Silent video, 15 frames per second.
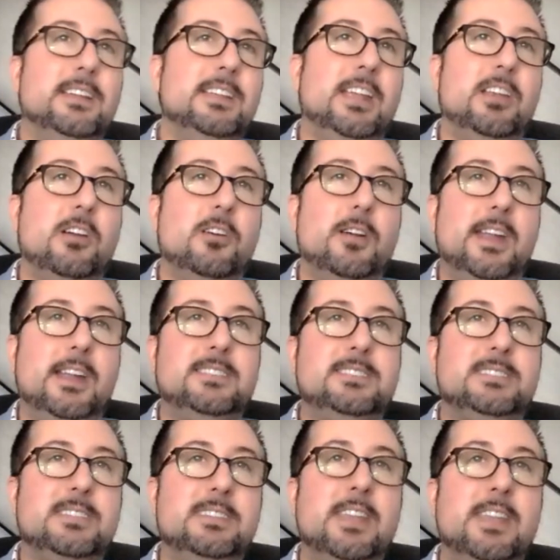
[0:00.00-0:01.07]

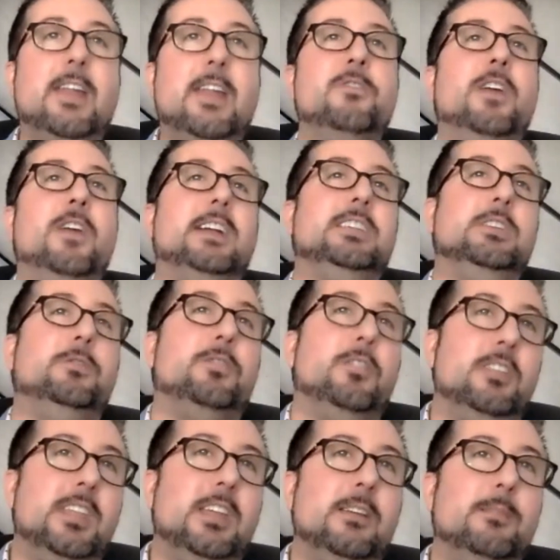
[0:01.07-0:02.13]
it's not effective for
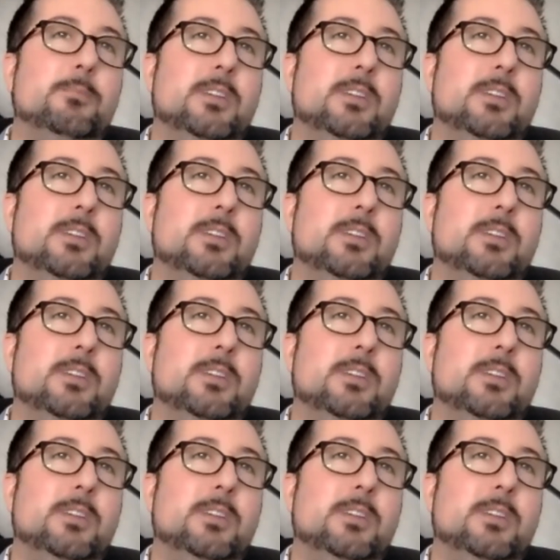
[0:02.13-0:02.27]
them,